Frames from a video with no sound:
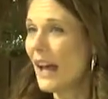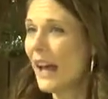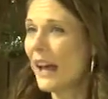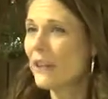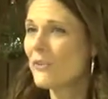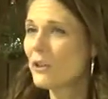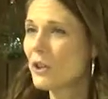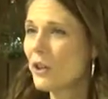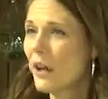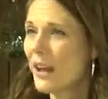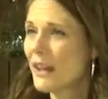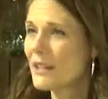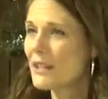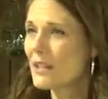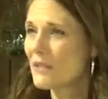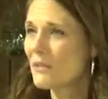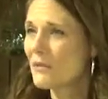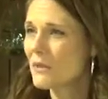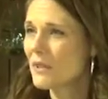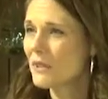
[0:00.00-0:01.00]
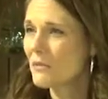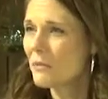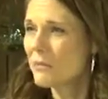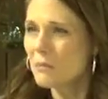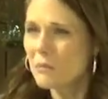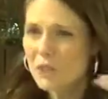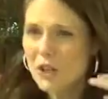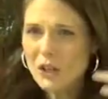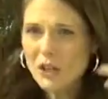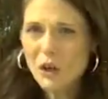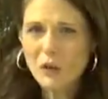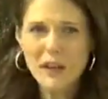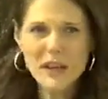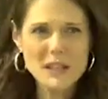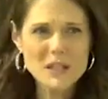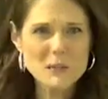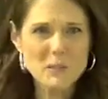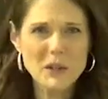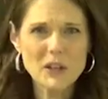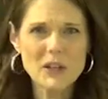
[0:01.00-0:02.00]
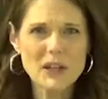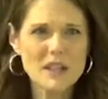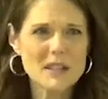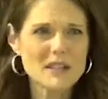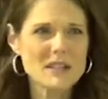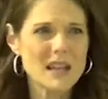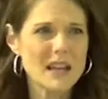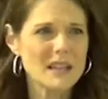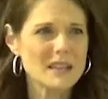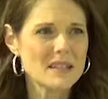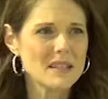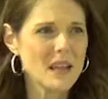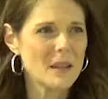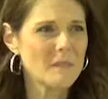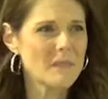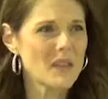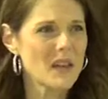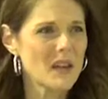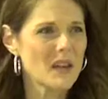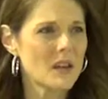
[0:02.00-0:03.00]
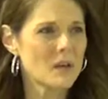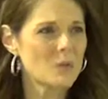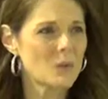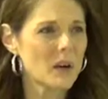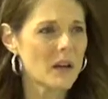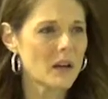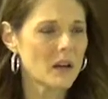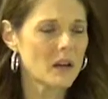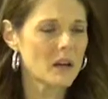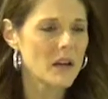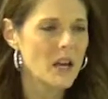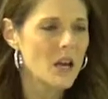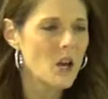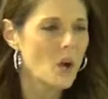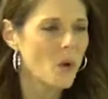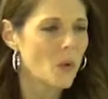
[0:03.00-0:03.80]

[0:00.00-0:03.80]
Have you guys, experienced that same thing where